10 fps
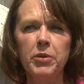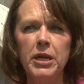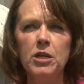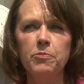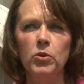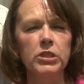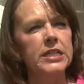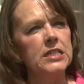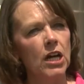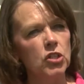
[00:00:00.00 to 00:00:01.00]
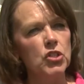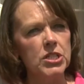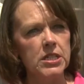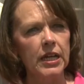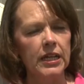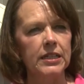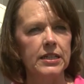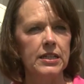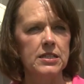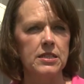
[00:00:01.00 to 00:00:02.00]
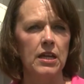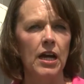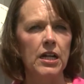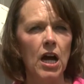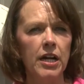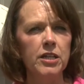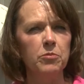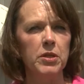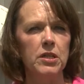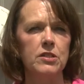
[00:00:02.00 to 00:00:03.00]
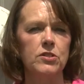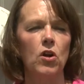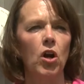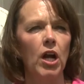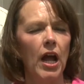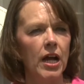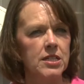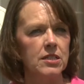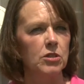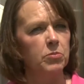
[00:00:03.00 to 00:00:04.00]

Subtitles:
people need to understand is that honeybees are excellent